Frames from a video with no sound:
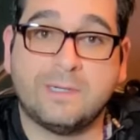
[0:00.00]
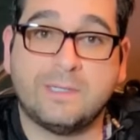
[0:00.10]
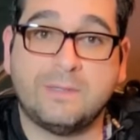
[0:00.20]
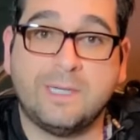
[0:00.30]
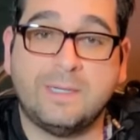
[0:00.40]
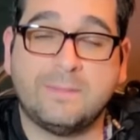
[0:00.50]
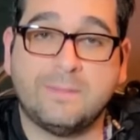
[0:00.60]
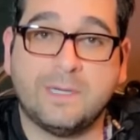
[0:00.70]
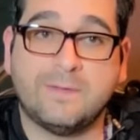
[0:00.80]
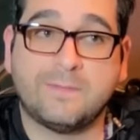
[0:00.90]
duty
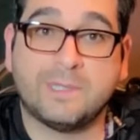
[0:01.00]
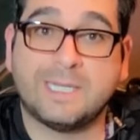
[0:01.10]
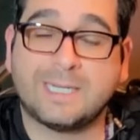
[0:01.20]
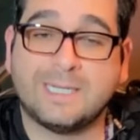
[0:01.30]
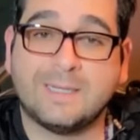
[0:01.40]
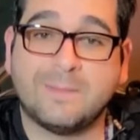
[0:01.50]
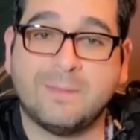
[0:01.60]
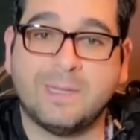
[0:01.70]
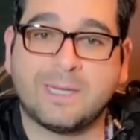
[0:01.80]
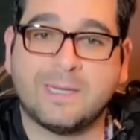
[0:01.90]
of protecting the
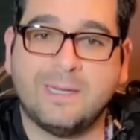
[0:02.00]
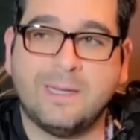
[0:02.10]
public